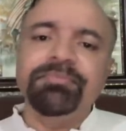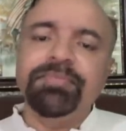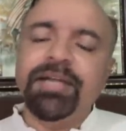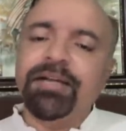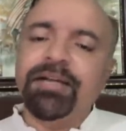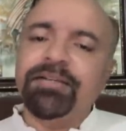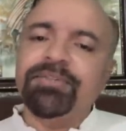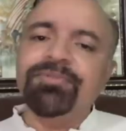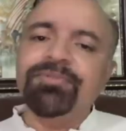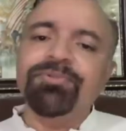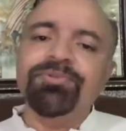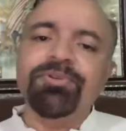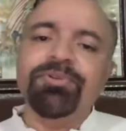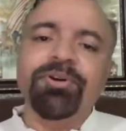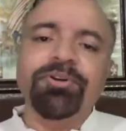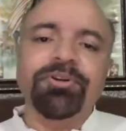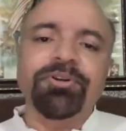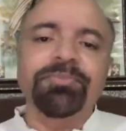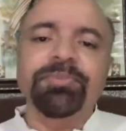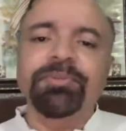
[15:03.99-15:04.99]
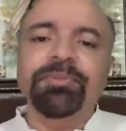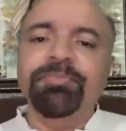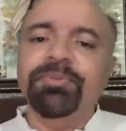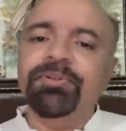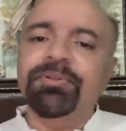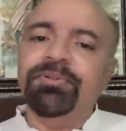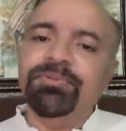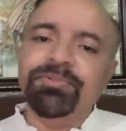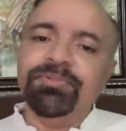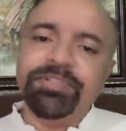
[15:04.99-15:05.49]
that is to slaughter
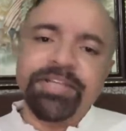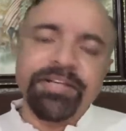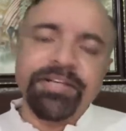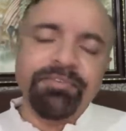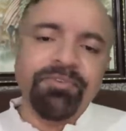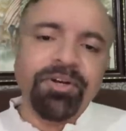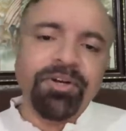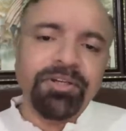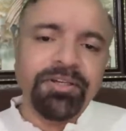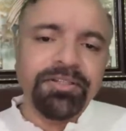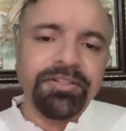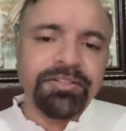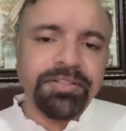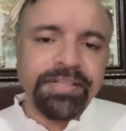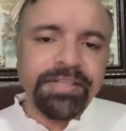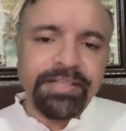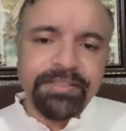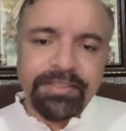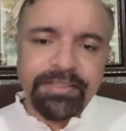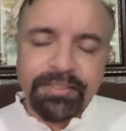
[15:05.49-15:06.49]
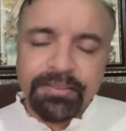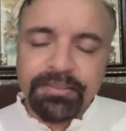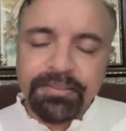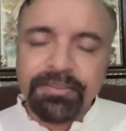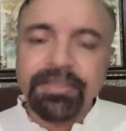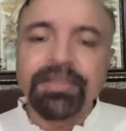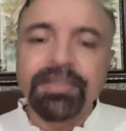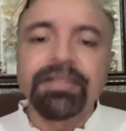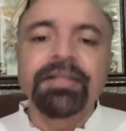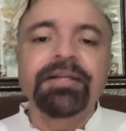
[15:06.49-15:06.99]
people, to create violence, create terror,
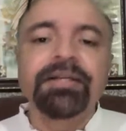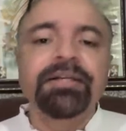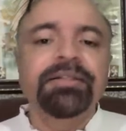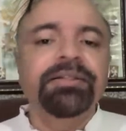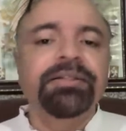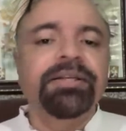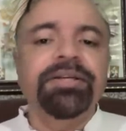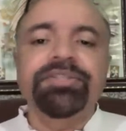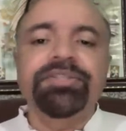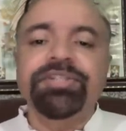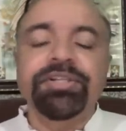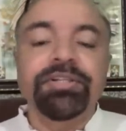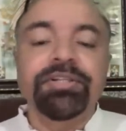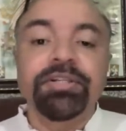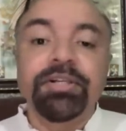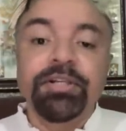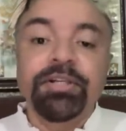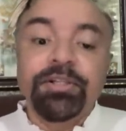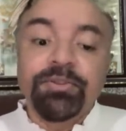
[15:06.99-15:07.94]
the exchange.